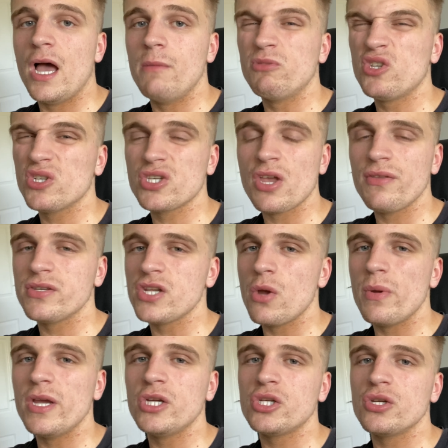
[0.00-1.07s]
just so there's no
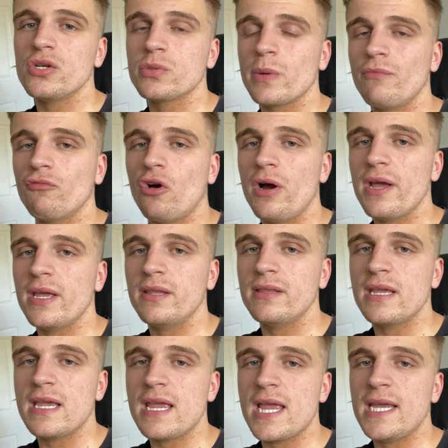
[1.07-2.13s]
issues when writing
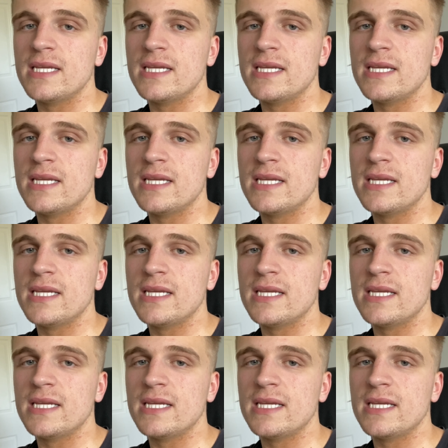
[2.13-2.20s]
the